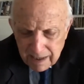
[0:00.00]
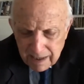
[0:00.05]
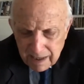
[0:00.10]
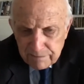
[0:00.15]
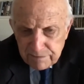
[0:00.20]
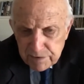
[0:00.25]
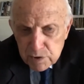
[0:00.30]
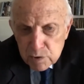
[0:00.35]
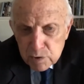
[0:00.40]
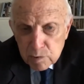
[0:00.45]

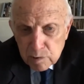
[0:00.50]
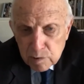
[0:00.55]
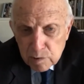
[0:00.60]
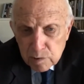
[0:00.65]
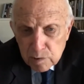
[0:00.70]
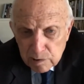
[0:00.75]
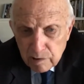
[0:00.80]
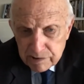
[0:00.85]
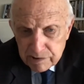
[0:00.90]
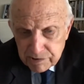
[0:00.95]
and
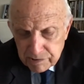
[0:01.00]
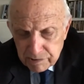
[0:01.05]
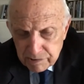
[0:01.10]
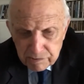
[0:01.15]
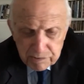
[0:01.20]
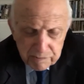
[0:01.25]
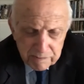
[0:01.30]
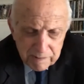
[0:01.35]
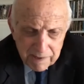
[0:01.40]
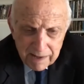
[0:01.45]
fewer
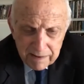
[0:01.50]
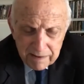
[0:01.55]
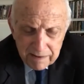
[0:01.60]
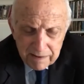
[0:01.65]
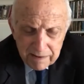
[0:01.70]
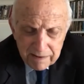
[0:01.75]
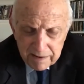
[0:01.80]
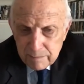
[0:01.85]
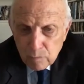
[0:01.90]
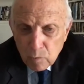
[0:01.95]
lawsuits
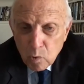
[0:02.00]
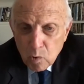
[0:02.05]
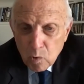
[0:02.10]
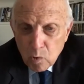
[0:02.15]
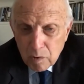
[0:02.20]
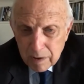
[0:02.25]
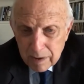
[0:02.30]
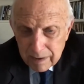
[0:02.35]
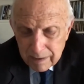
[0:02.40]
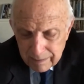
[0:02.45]
rather than
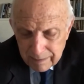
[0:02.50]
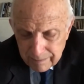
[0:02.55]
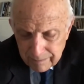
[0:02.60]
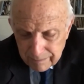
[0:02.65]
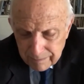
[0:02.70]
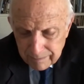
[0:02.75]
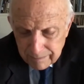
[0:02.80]
more.